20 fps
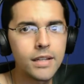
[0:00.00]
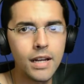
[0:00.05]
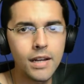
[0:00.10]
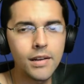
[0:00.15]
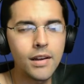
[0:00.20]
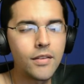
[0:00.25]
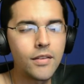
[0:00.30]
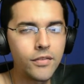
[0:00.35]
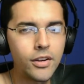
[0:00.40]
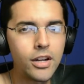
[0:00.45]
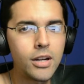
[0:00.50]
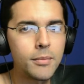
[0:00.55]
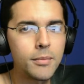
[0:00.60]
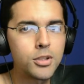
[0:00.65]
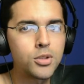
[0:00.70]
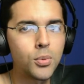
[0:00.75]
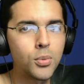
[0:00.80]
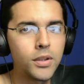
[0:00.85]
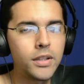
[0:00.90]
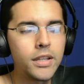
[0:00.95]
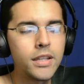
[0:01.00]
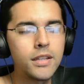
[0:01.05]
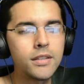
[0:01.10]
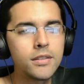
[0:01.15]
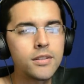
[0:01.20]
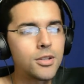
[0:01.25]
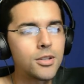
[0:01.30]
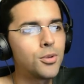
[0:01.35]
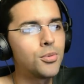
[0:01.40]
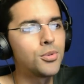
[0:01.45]
I'm very much
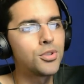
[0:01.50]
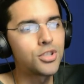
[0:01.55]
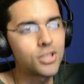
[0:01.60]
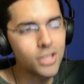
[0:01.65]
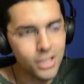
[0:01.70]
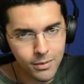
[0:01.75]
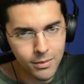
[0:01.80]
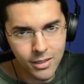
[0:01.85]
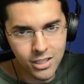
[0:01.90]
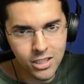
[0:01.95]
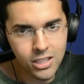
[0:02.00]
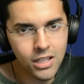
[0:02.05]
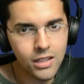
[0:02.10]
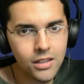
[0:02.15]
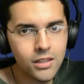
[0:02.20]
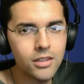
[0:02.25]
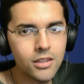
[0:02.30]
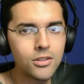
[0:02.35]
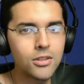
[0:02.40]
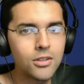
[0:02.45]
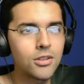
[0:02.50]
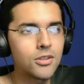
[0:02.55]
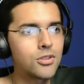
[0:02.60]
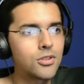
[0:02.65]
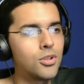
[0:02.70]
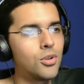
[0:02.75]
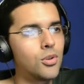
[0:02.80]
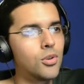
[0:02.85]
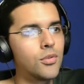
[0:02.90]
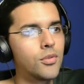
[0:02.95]
willing to sink my teeth into this
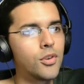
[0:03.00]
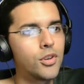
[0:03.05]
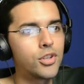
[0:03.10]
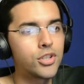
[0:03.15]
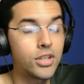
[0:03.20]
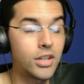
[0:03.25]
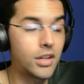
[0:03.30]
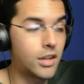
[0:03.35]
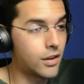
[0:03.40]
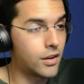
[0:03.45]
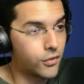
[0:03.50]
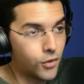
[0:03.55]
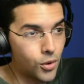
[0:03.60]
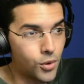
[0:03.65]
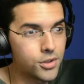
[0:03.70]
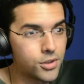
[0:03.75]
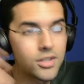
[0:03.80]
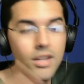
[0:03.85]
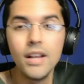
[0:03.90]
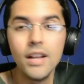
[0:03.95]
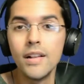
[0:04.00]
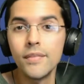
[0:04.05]
newer version, and of course,